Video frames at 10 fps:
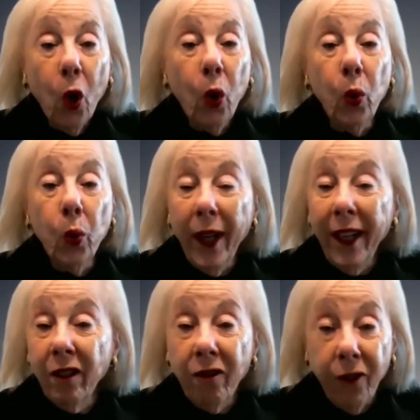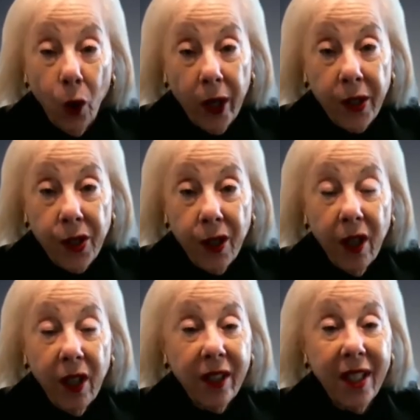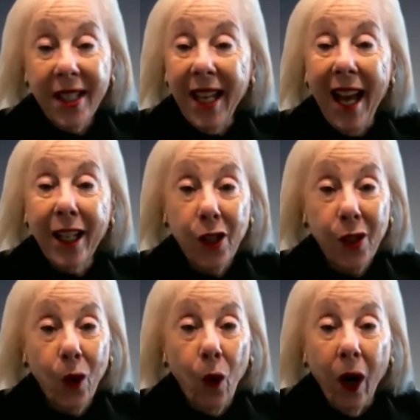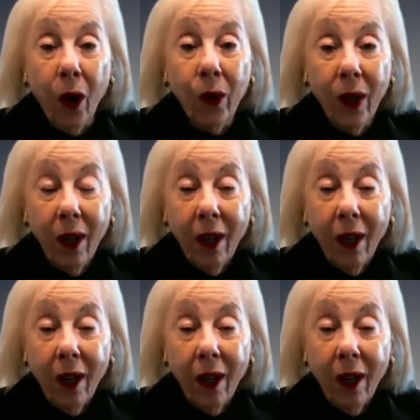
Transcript: who reinforce the status quo.